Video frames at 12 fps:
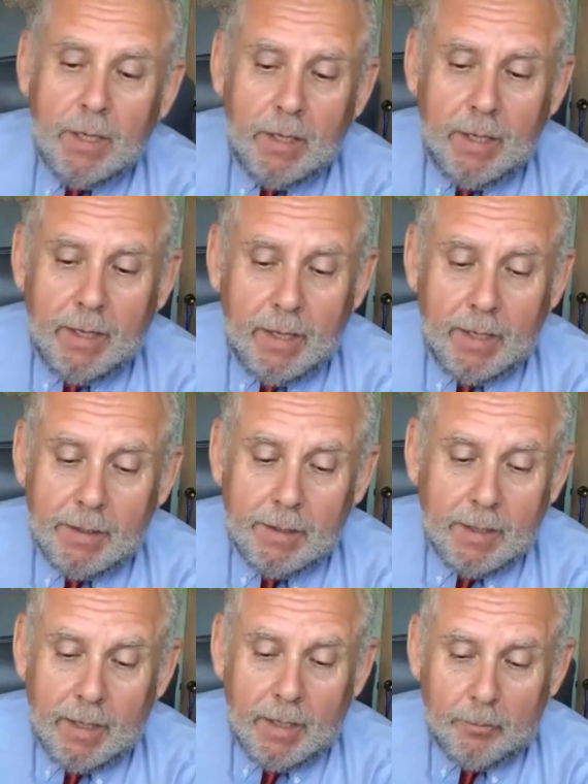and
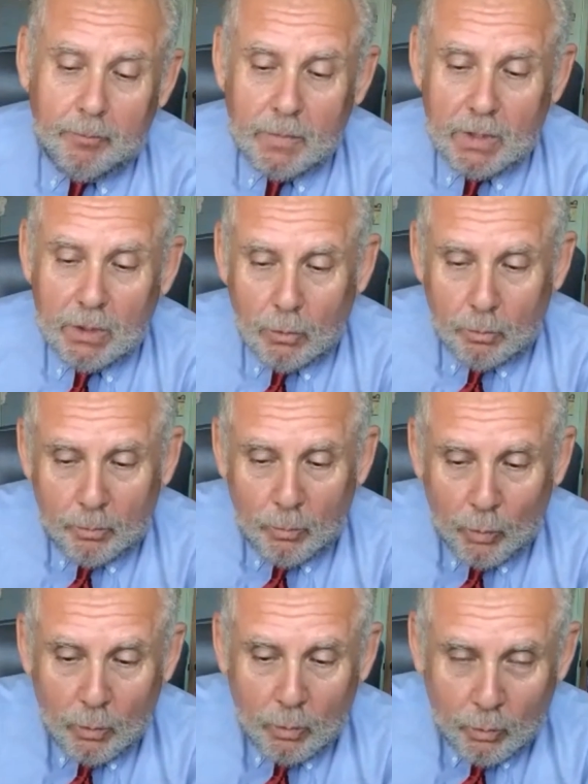
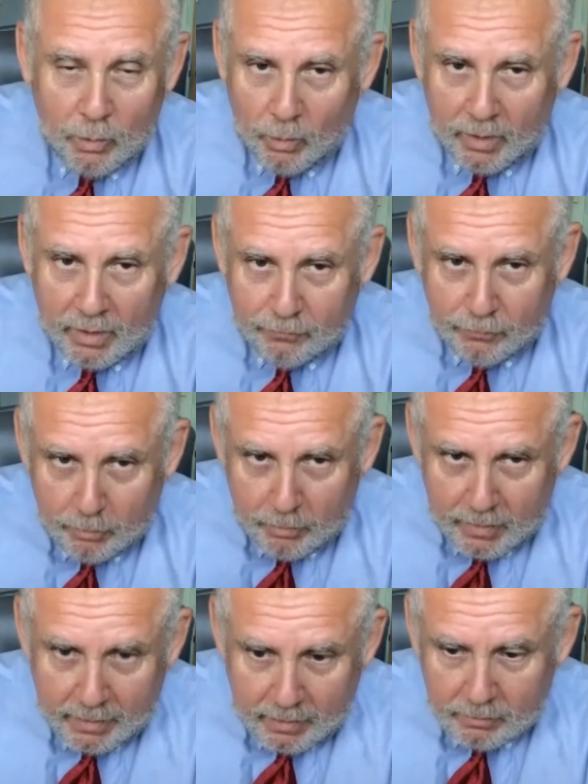we work it from
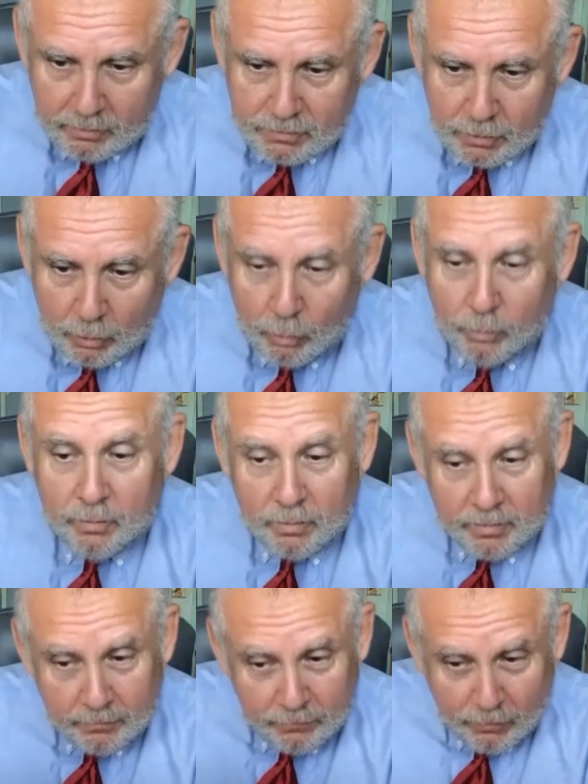there. So
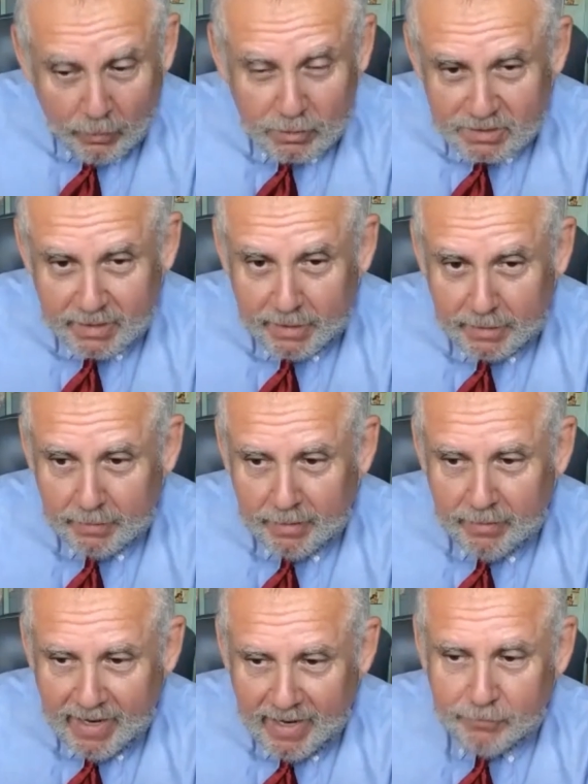the first thing
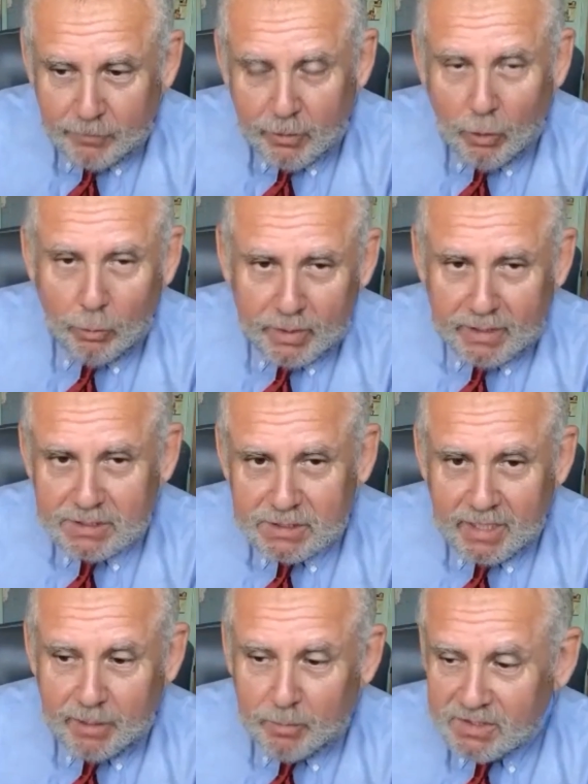after the opening
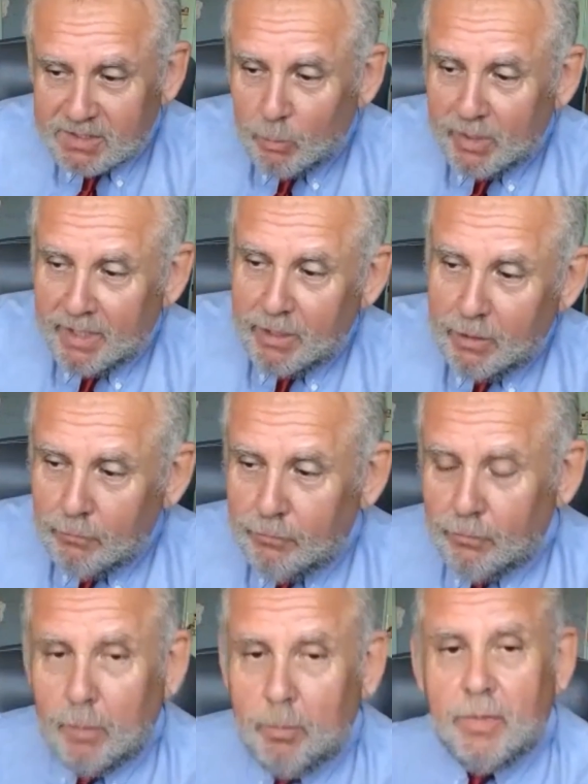statement is I want to hear
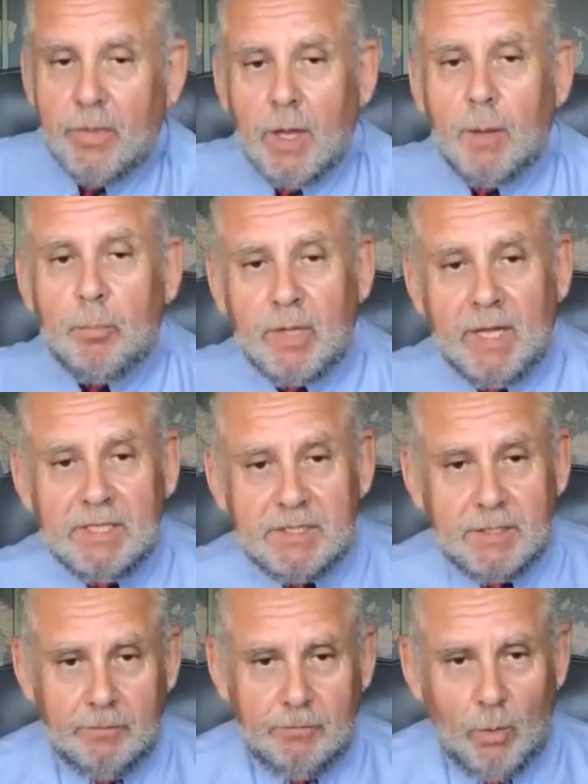from the
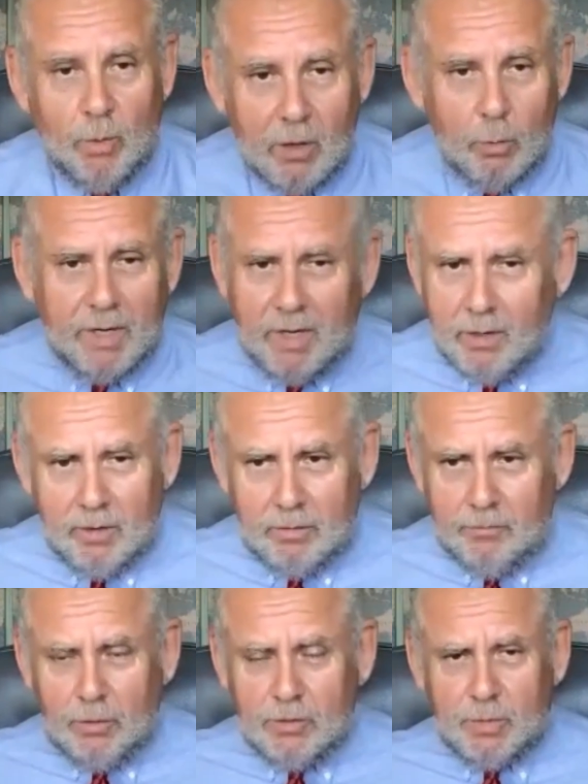plaintiff. Why are we here in the
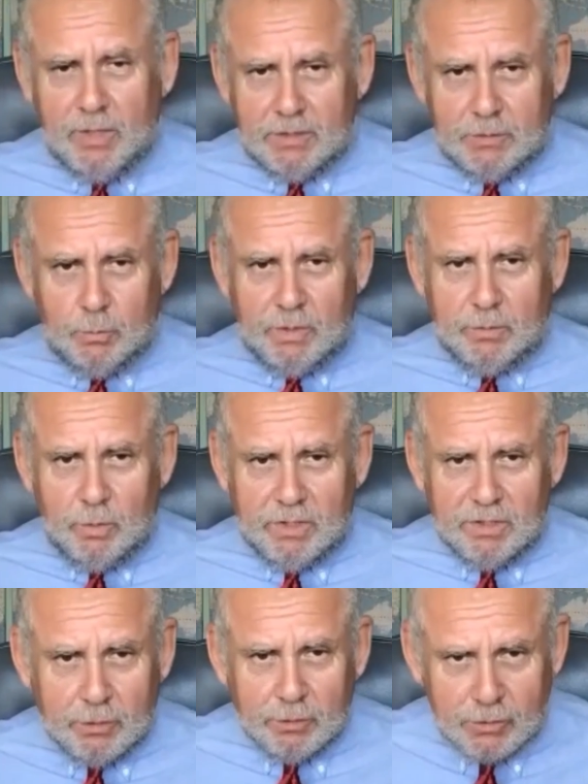first place? What
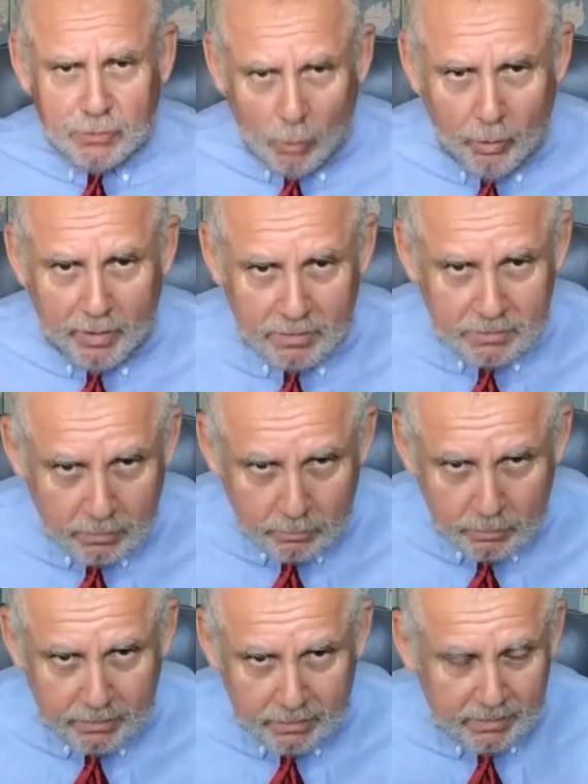is their story? So
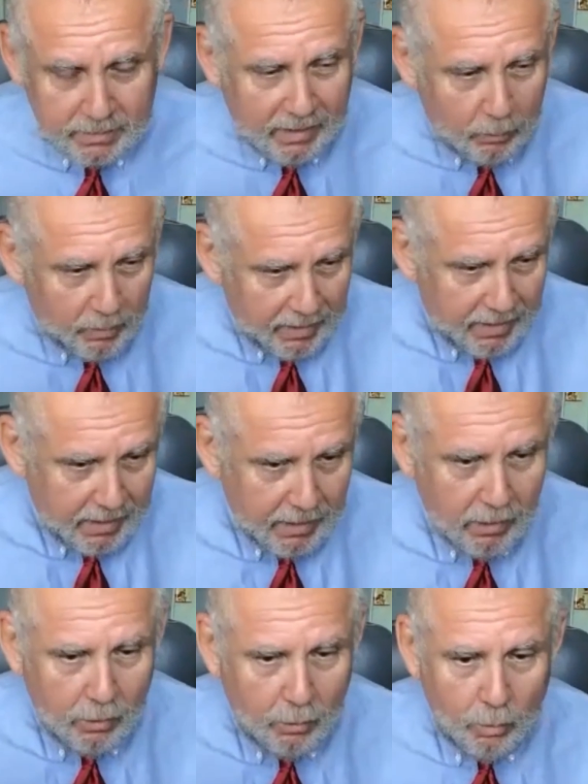I want to
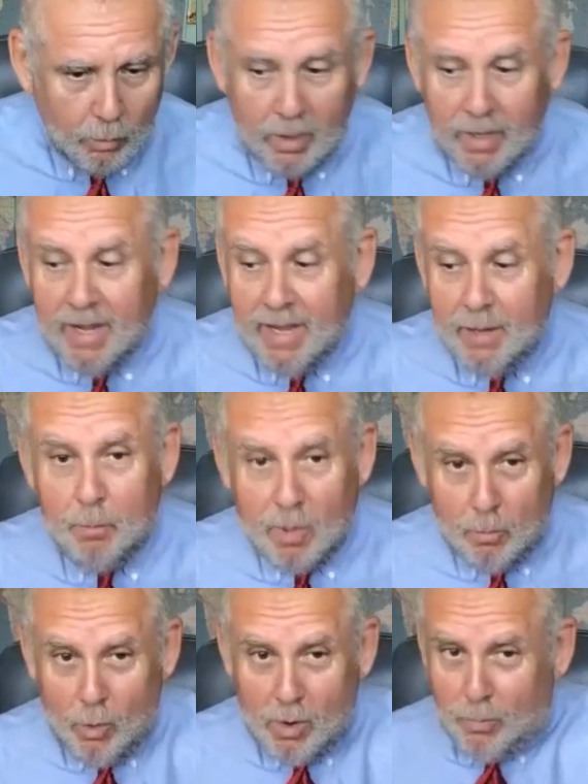hear, but
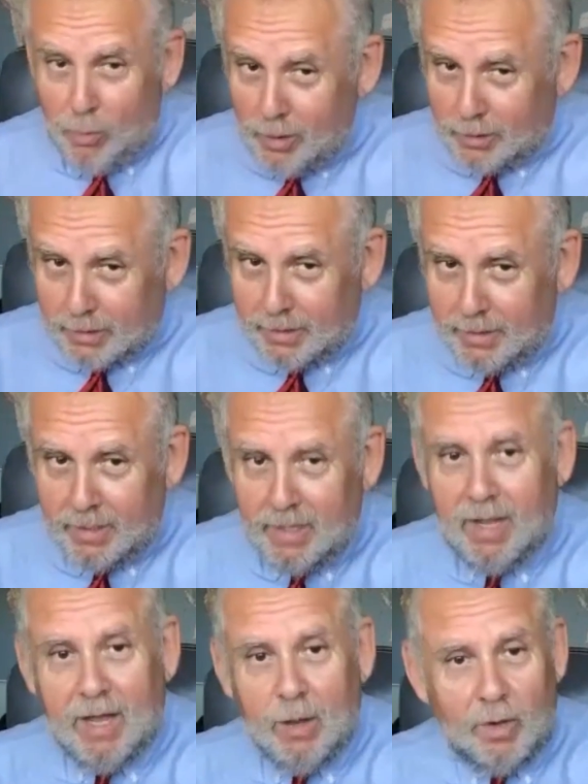more importantly,
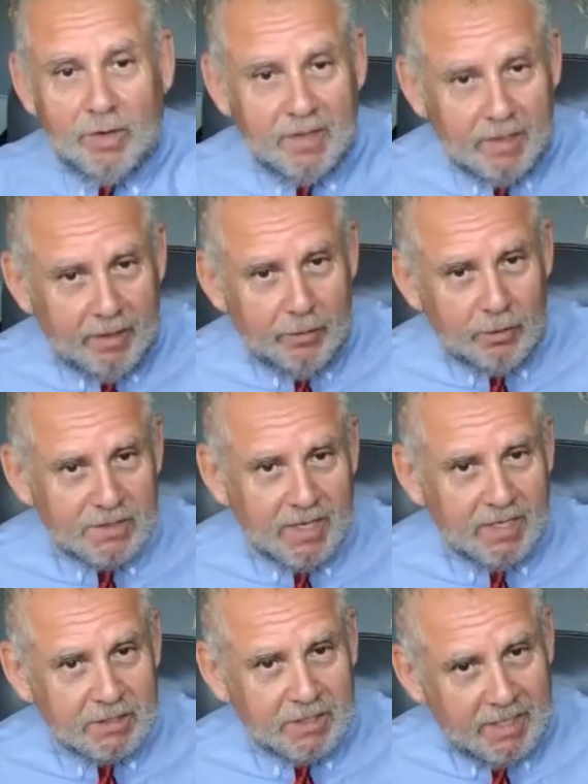I want the other
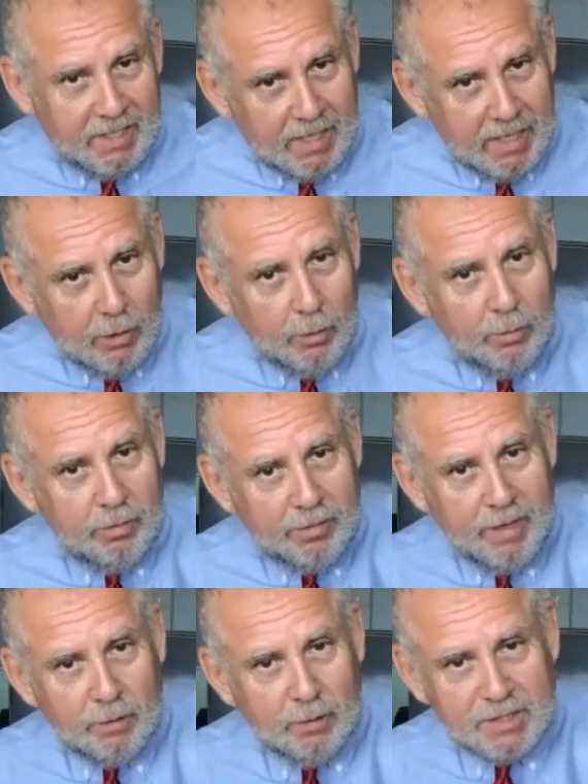side to hear
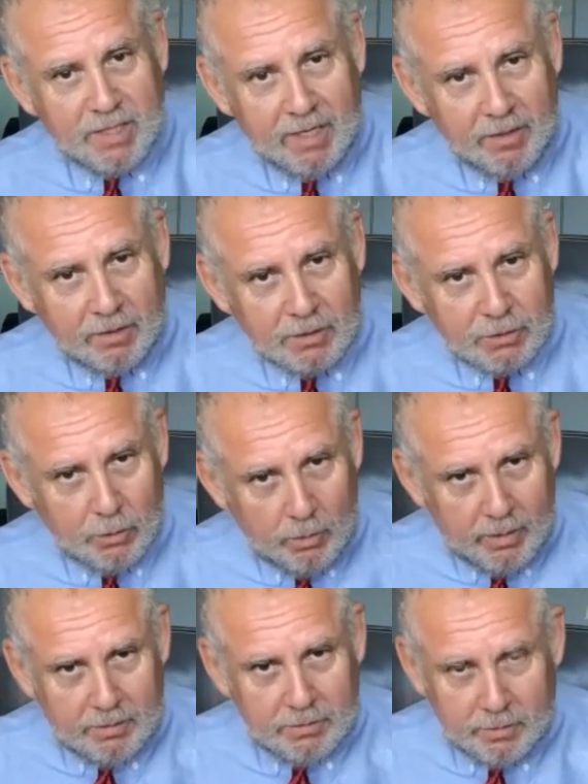their side of the
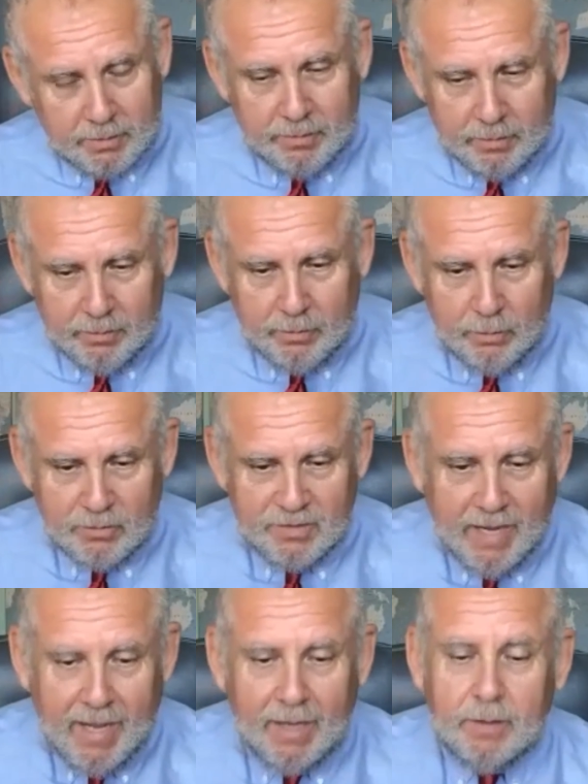story. So there's
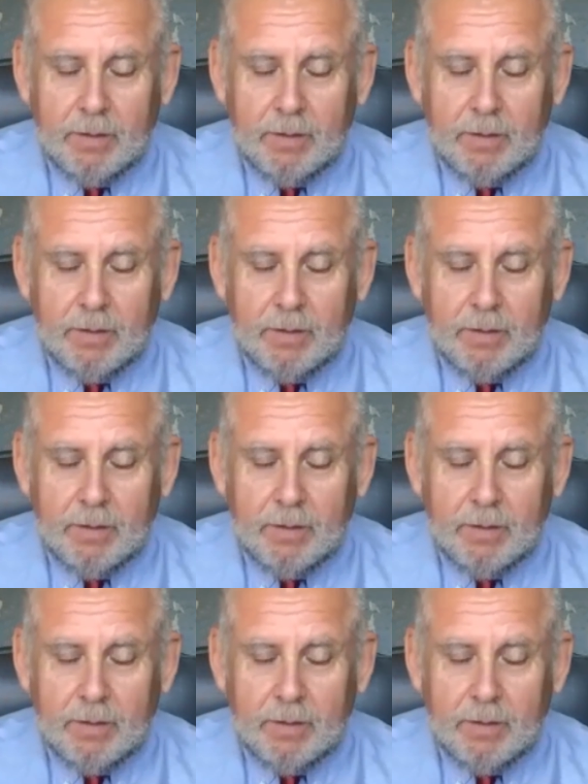that.